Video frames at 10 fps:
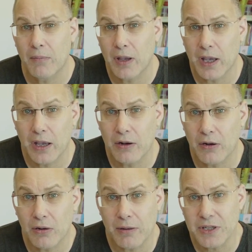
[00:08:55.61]
And
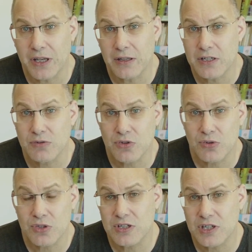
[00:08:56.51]
I'll update this
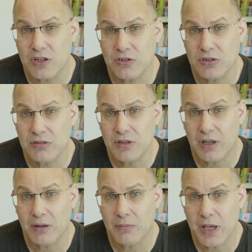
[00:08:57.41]
resources section
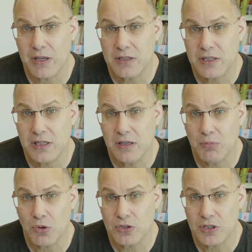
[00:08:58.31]
as the
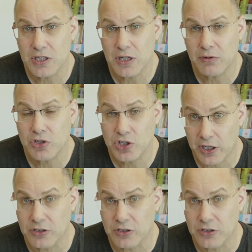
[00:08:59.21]
books, etc. change.